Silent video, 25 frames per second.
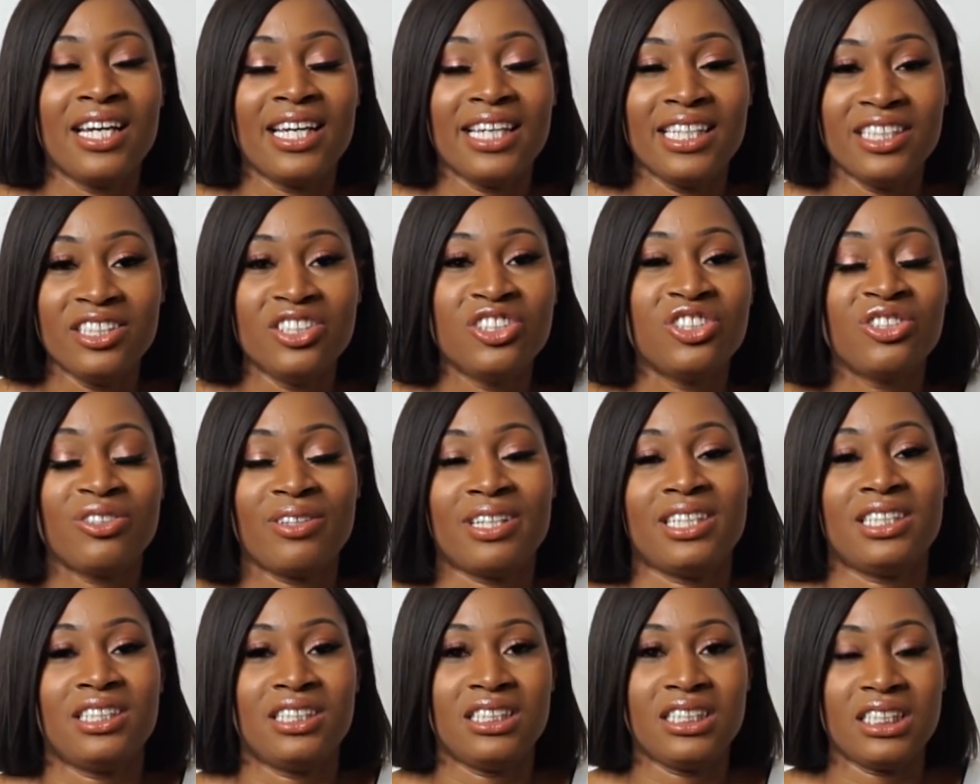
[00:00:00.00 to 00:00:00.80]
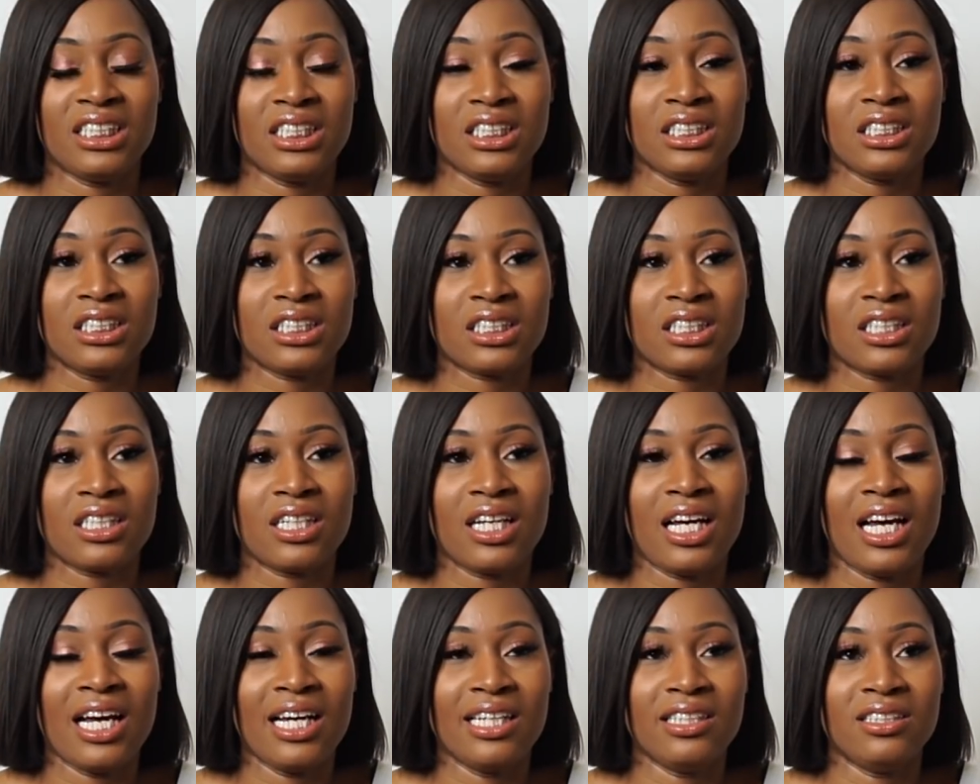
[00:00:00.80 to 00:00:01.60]
interested
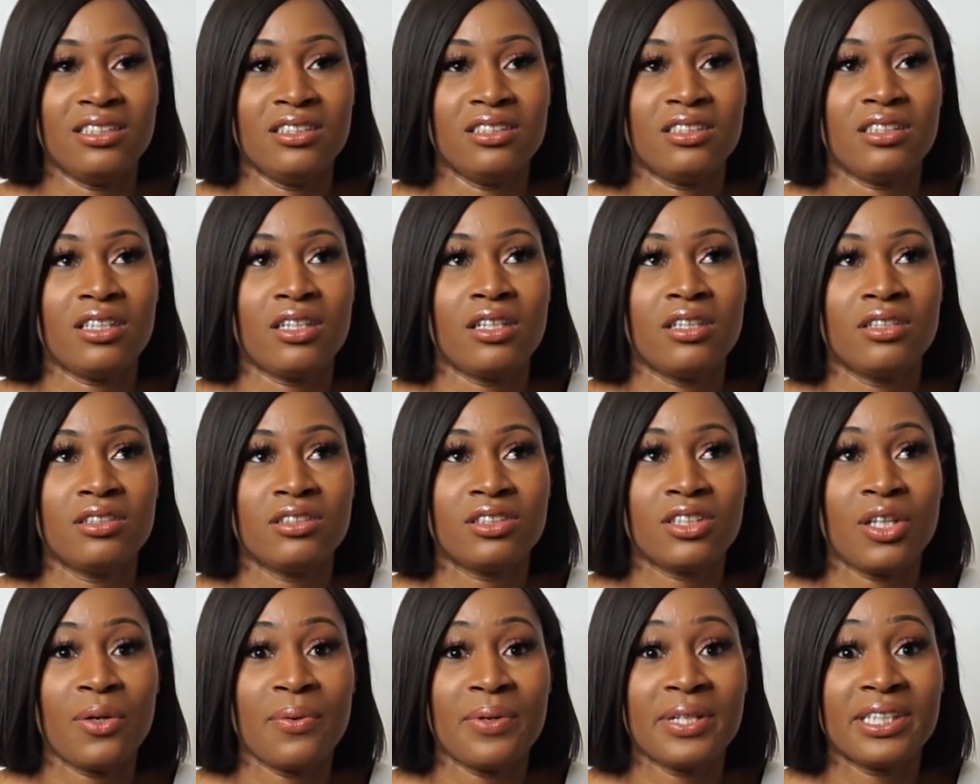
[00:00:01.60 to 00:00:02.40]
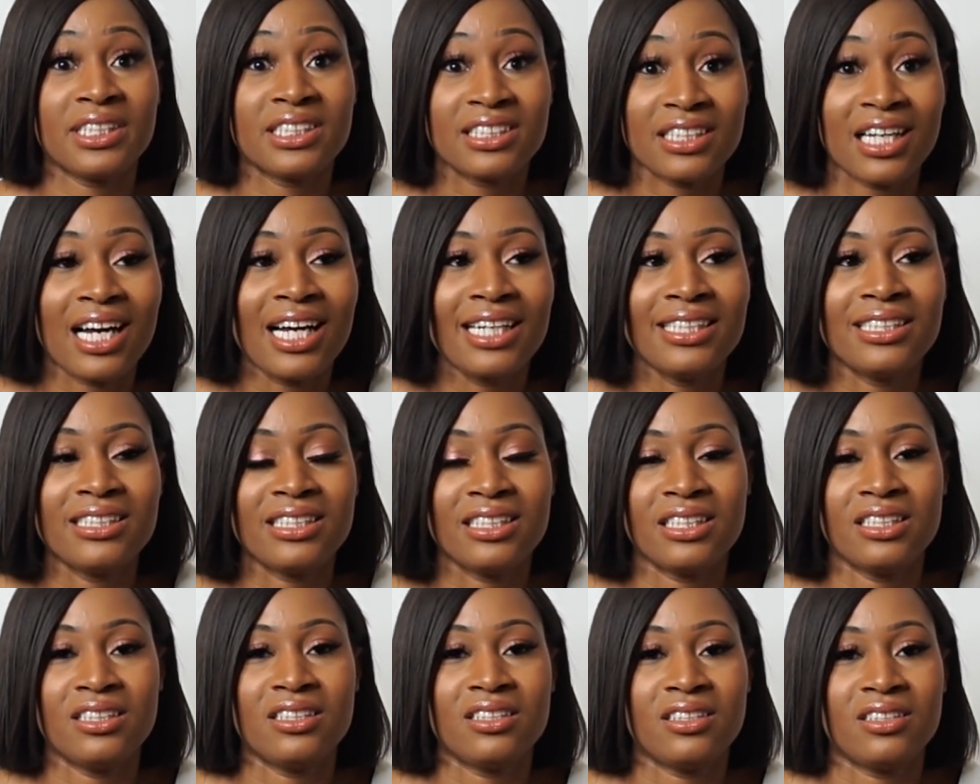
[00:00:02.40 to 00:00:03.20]
and so
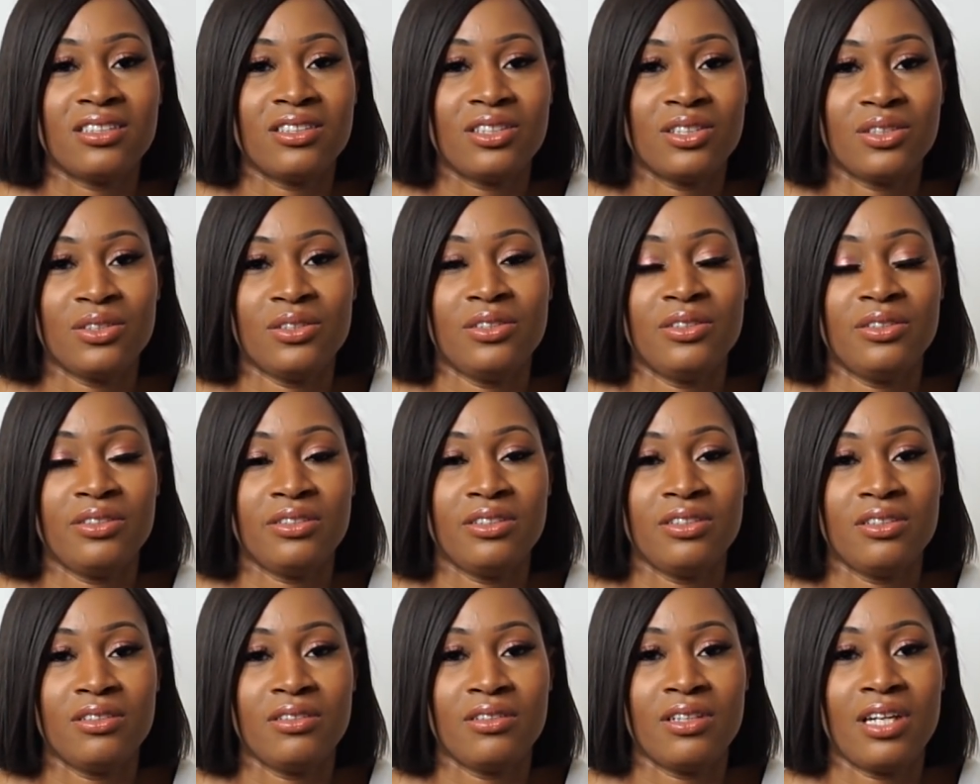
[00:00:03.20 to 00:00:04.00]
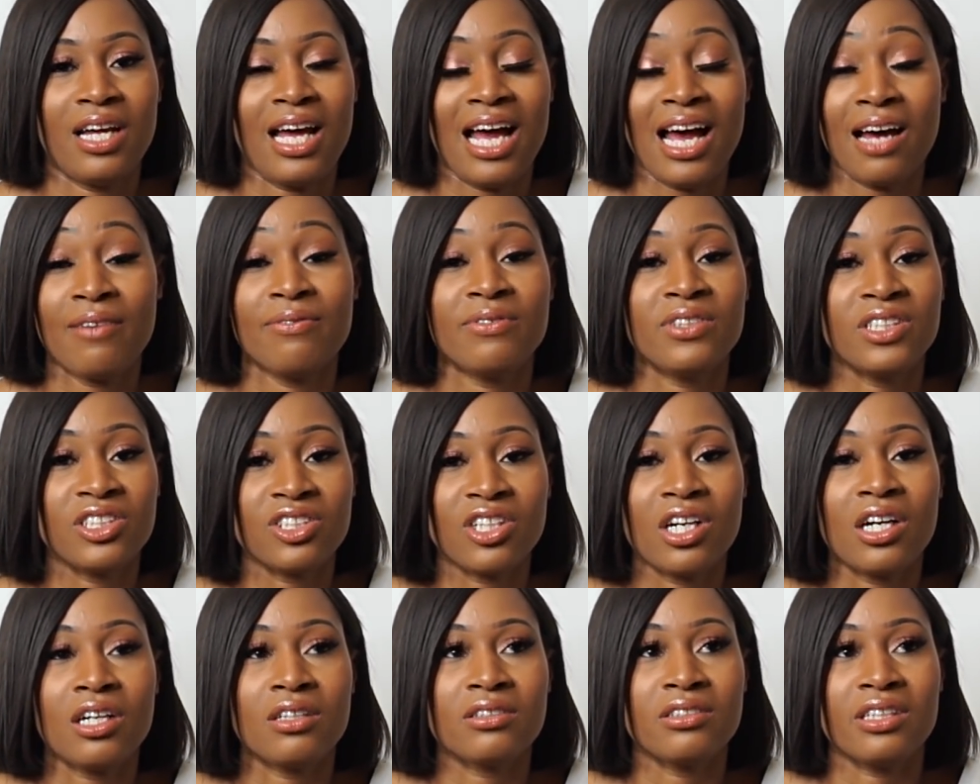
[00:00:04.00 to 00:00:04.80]
excited to have the
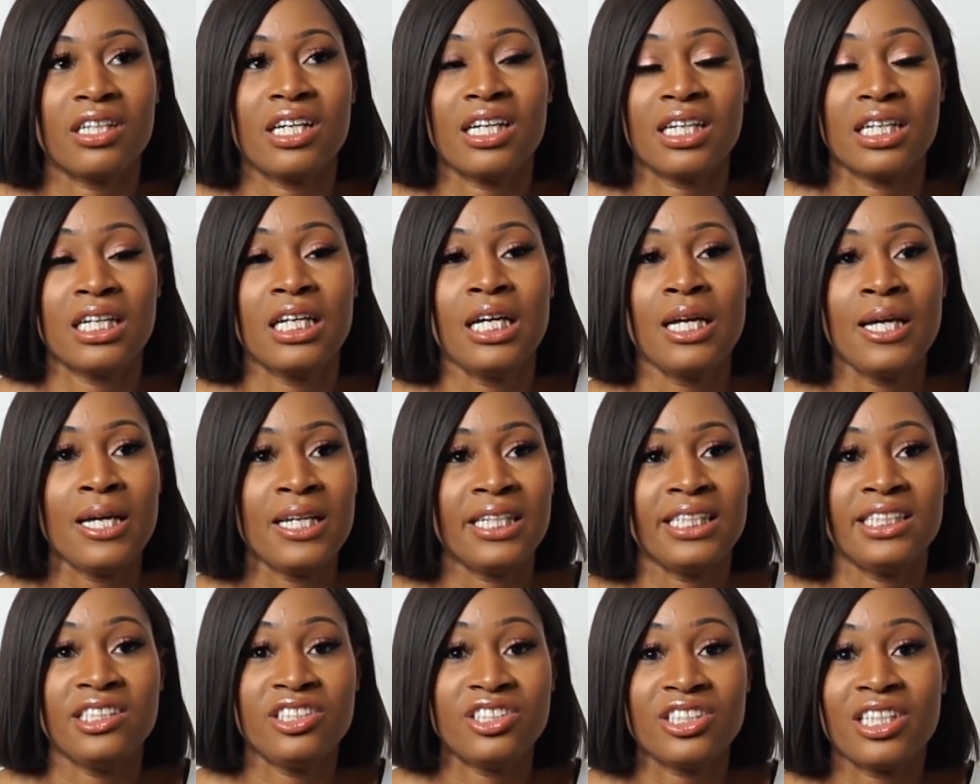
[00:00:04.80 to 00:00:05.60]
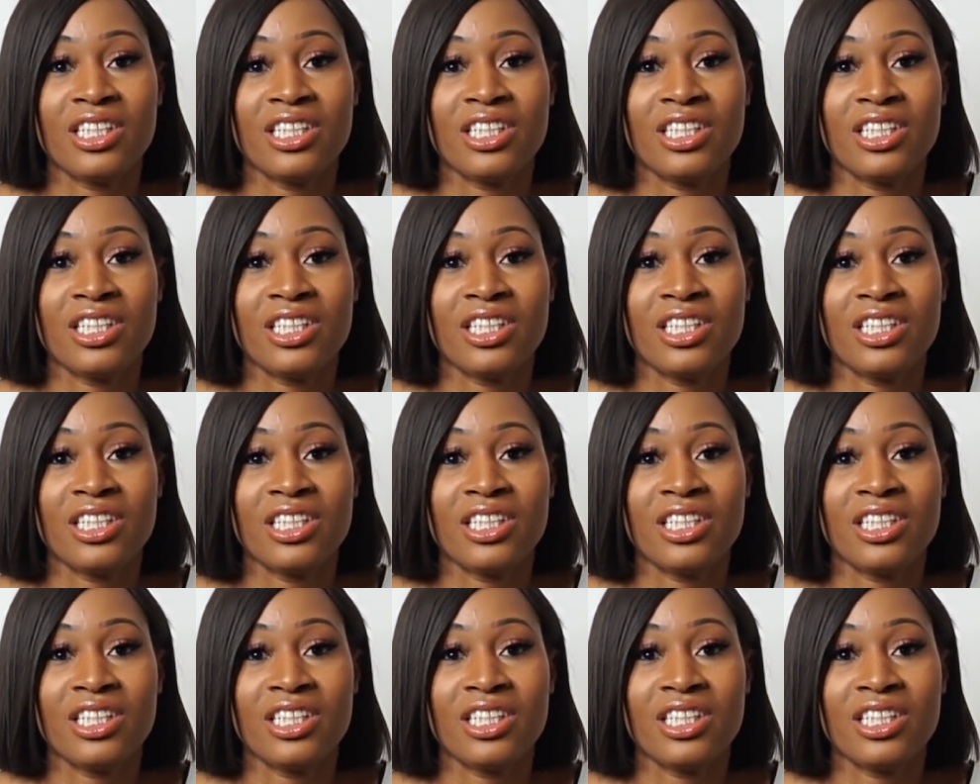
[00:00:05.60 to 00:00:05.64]
child. Like, he